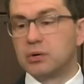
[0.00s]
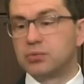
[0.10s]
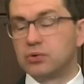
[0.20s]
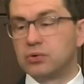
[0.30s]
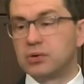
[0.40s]

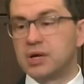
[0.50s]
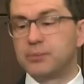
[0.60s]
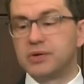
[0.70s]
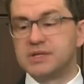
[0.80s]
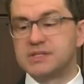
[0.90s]
We
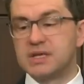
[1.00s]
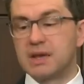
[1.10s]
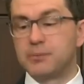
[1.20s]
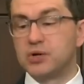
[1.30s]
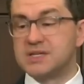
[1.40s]
should
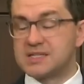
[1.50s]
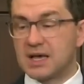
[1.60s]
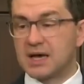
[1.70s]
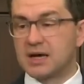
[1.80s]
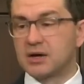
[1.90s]
give
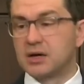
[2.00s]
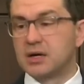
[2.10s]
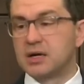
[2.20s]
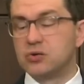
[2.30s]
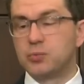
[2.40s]
our
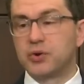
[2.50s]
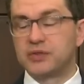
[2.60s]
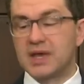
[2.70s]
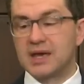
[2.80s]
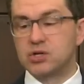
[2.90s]
respect and
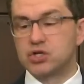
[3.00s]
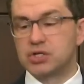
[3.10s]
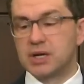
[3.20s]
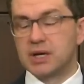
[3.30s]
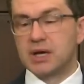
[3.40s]
love
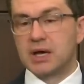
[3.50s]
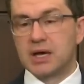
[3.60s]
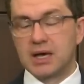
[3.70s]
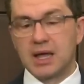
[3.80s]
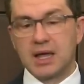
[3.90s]
to the
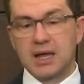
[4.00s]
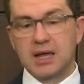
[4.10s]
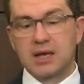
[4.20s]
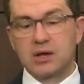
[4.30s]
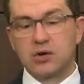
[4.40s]
police euh,
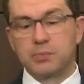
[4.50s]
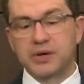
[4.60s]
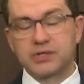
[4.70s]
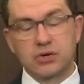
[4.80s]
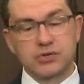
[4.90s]

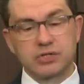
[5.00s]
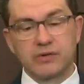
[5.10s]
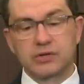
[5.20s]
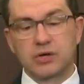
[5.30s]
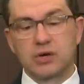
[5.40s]
officers who
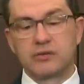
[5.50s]
protect